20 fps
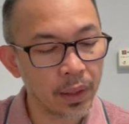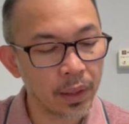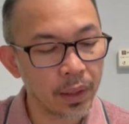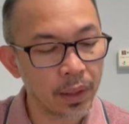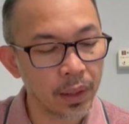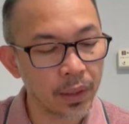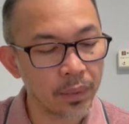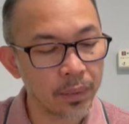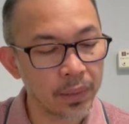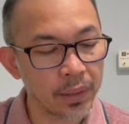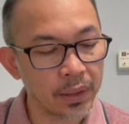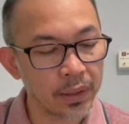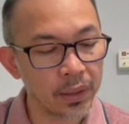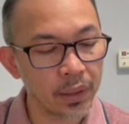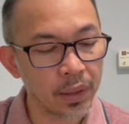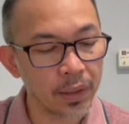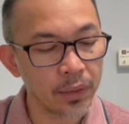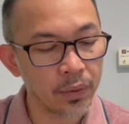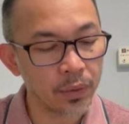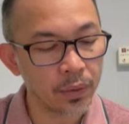and must
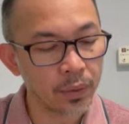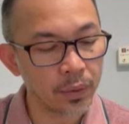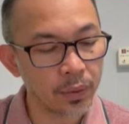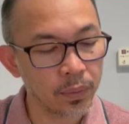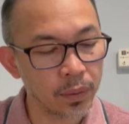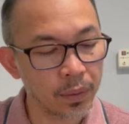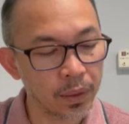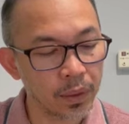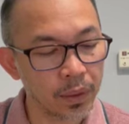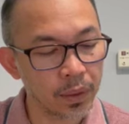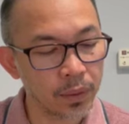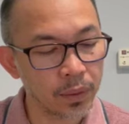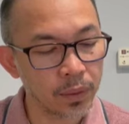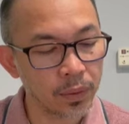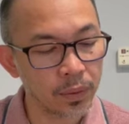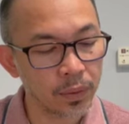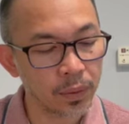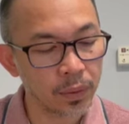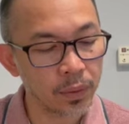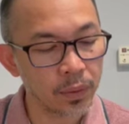not do within your
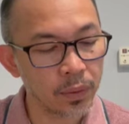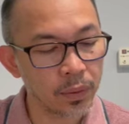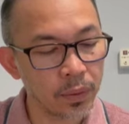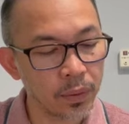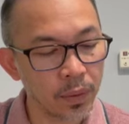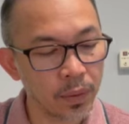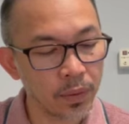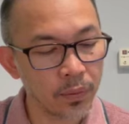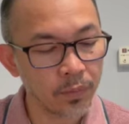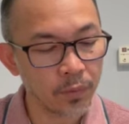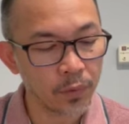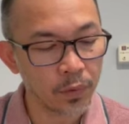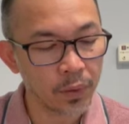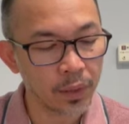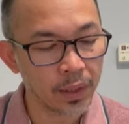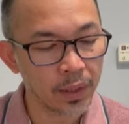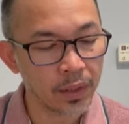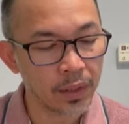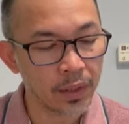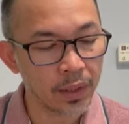role for
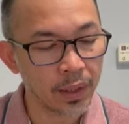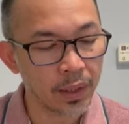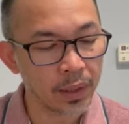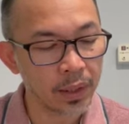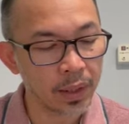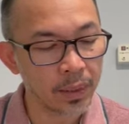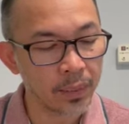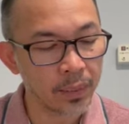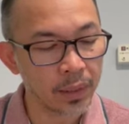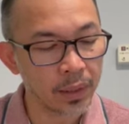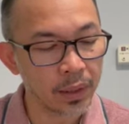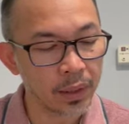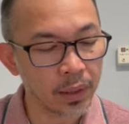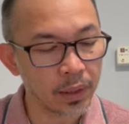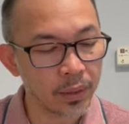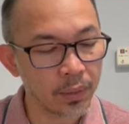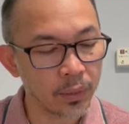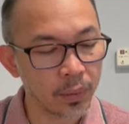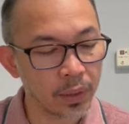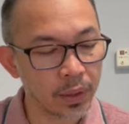each dilemma
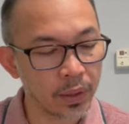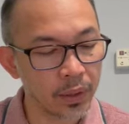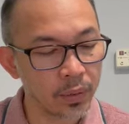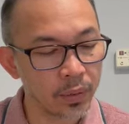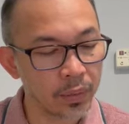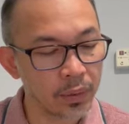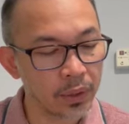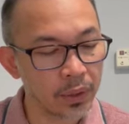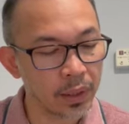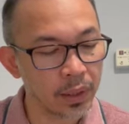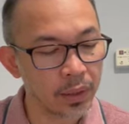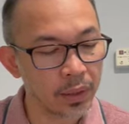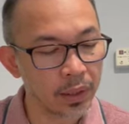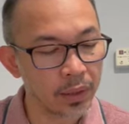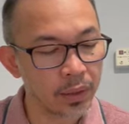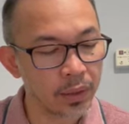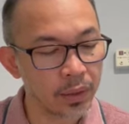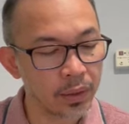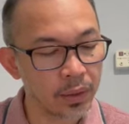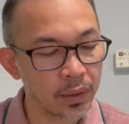and where you would get
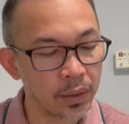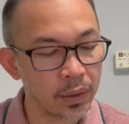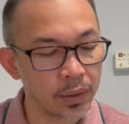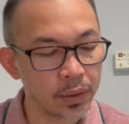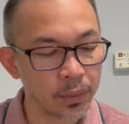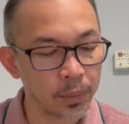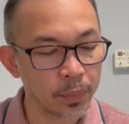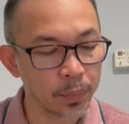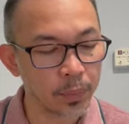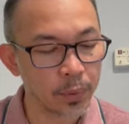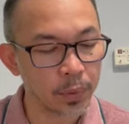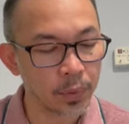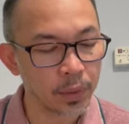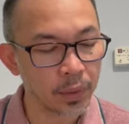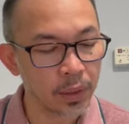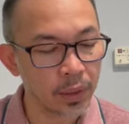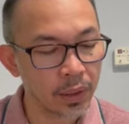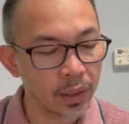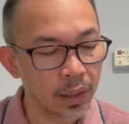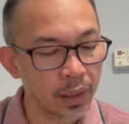additional support
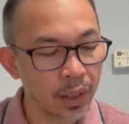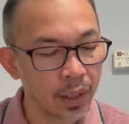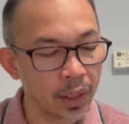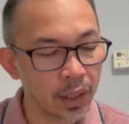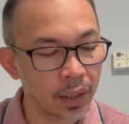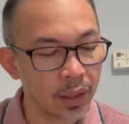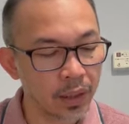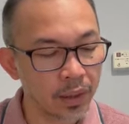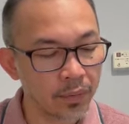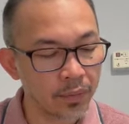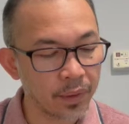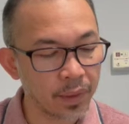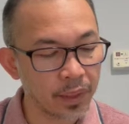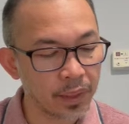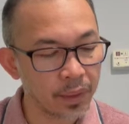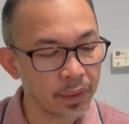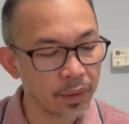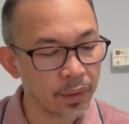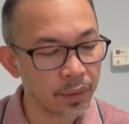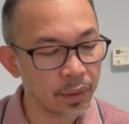and advice
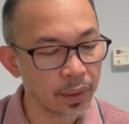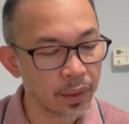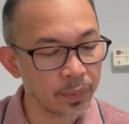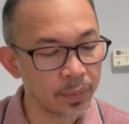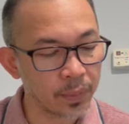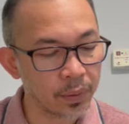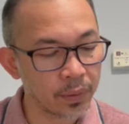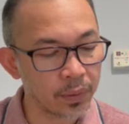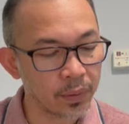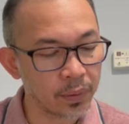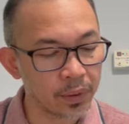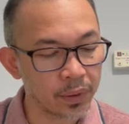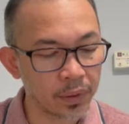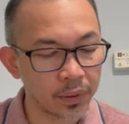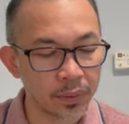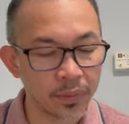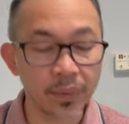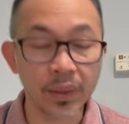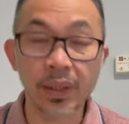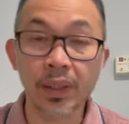to help you
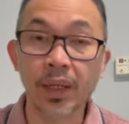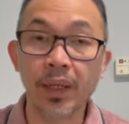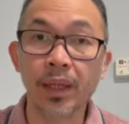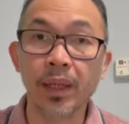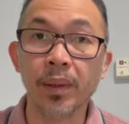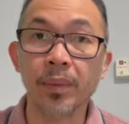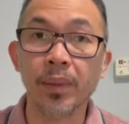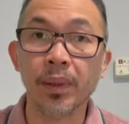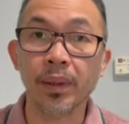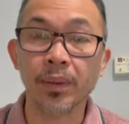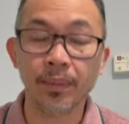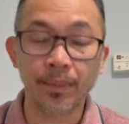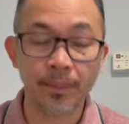resolve the dilemma.